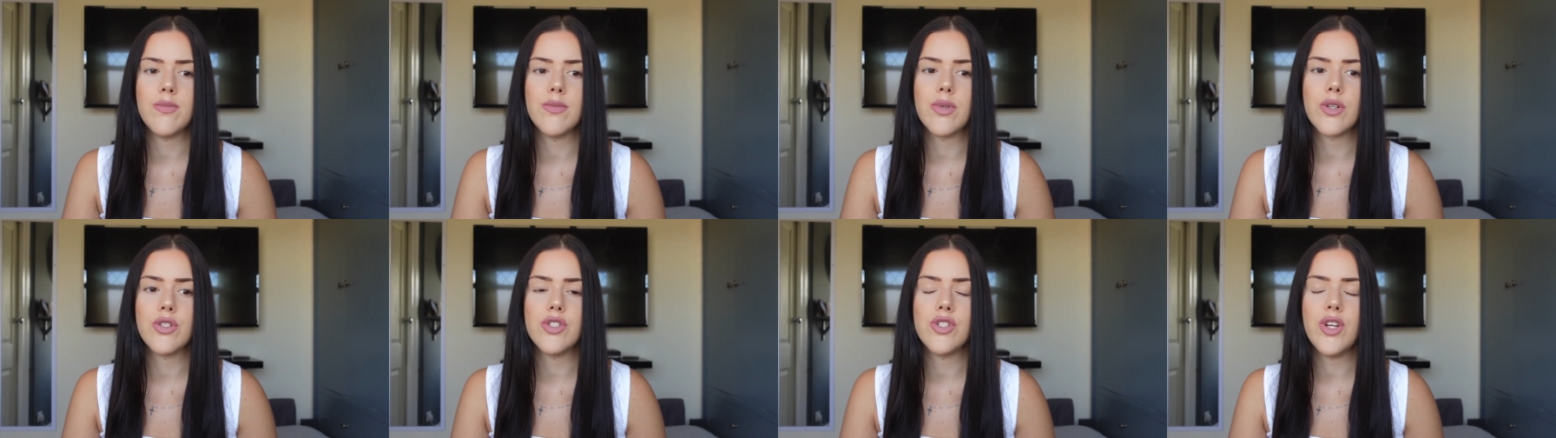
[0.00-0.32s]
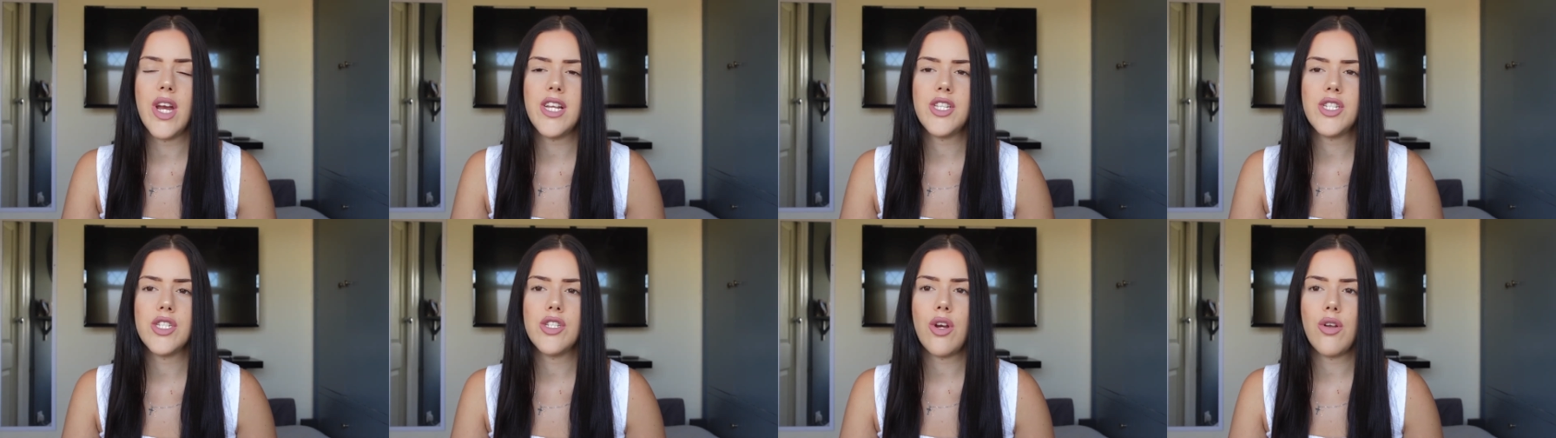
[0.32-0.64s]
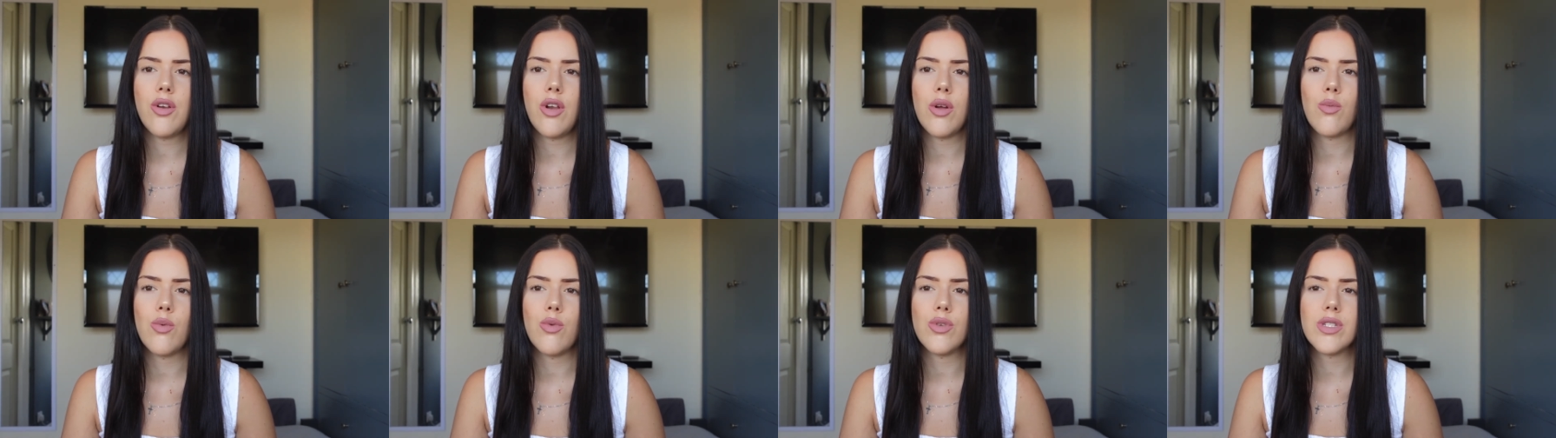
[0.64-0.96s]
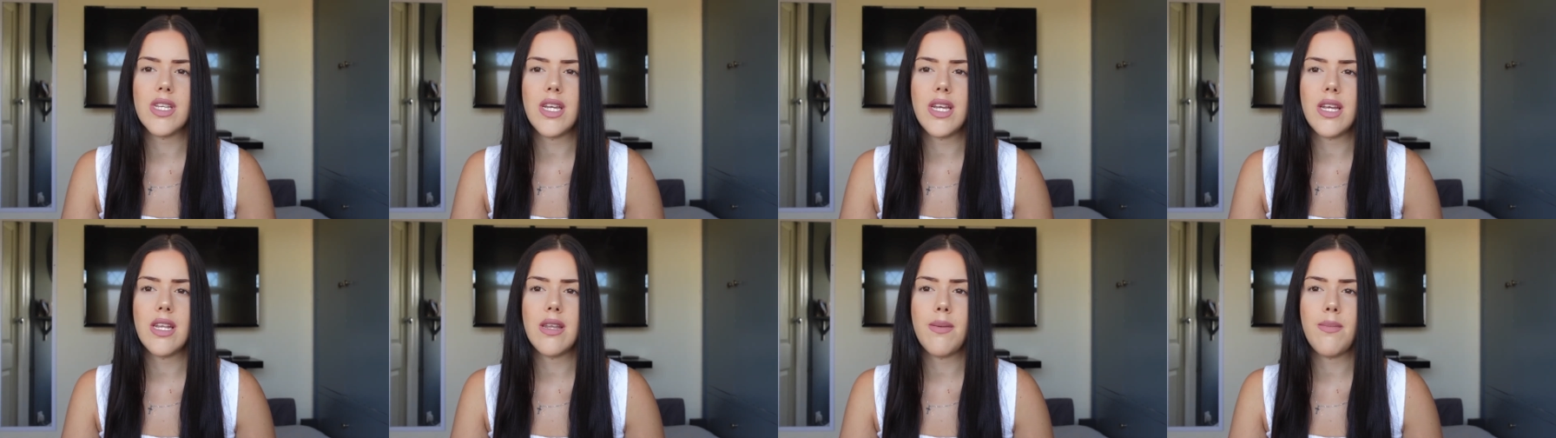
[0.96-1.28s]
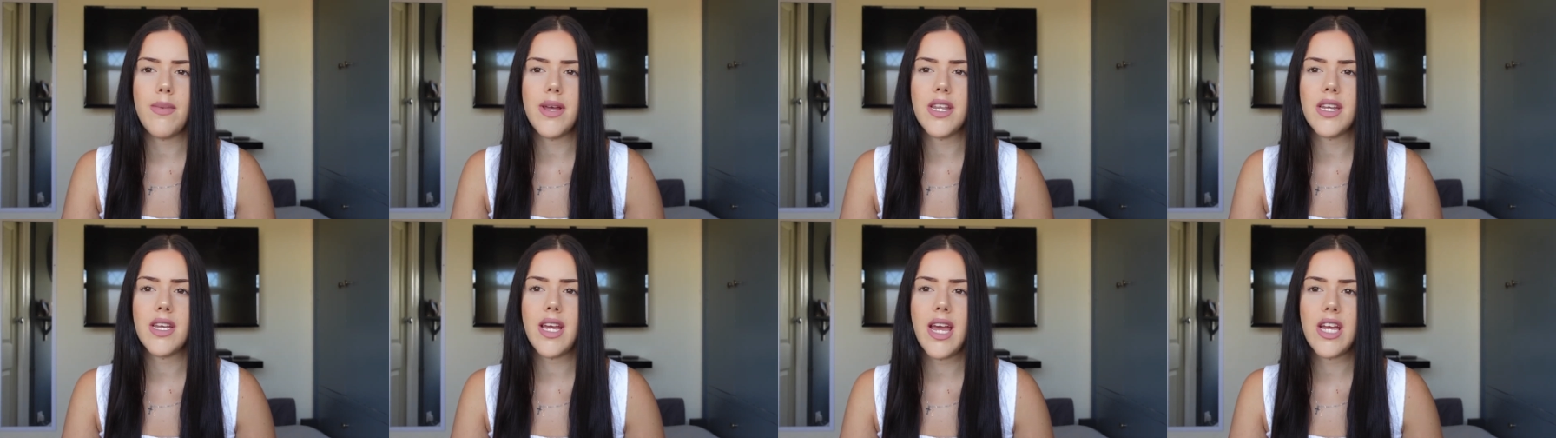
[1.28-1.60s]
because you actually don't know what's in the
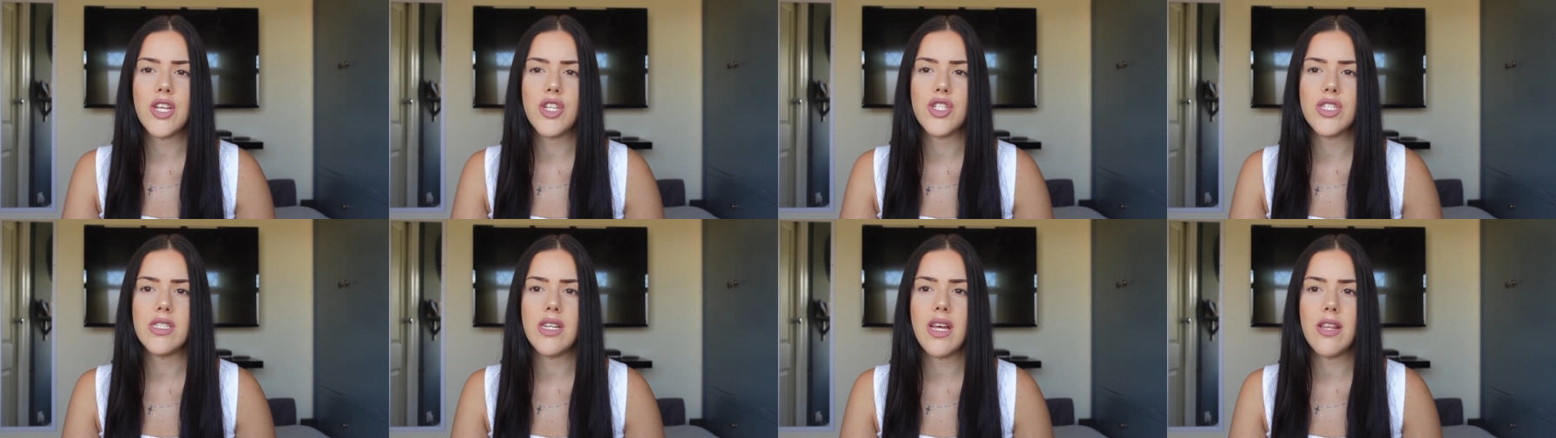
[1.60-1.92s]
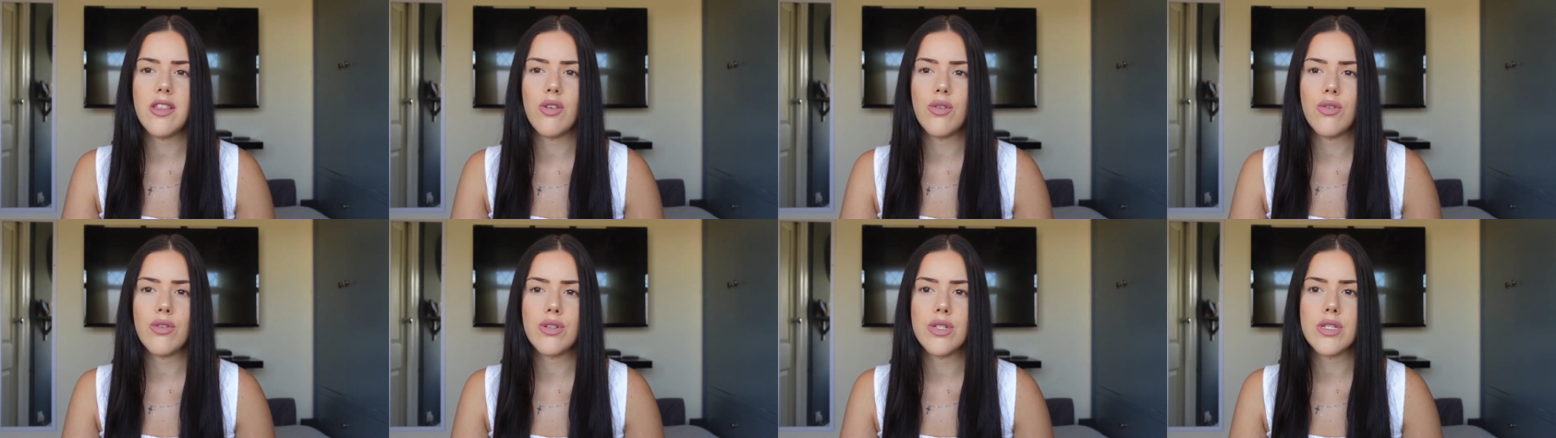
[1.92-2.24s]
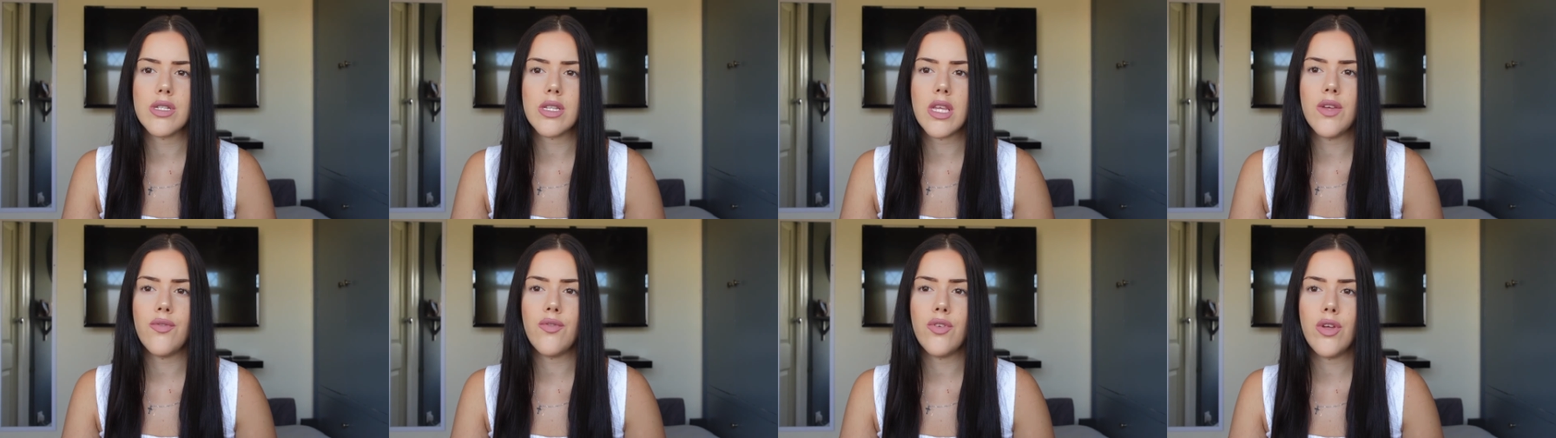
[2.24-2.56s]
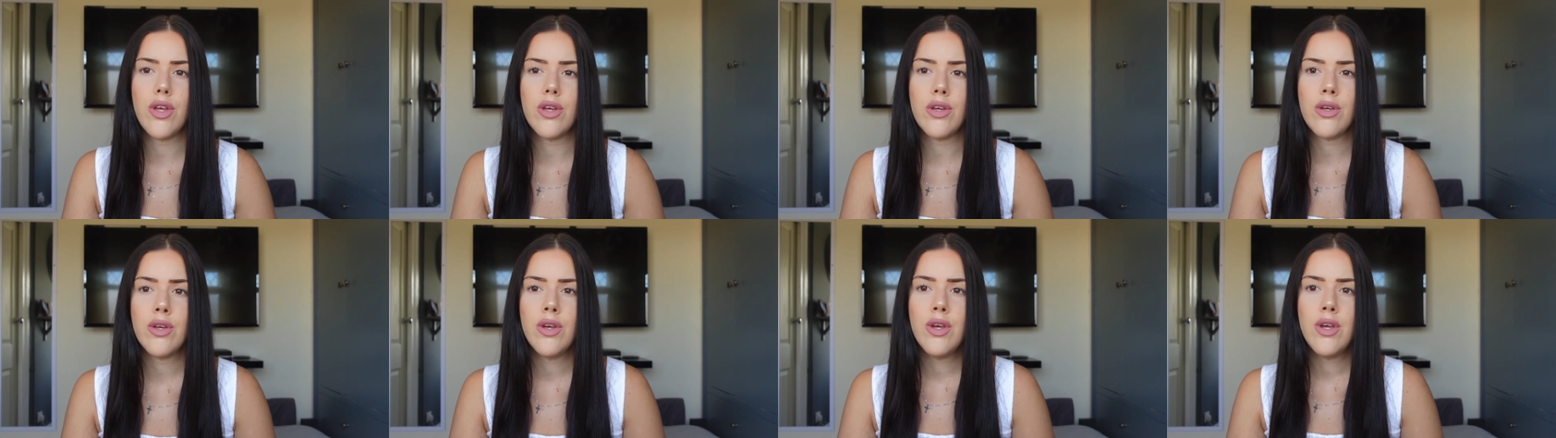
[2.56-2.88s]
medication that doctors give you,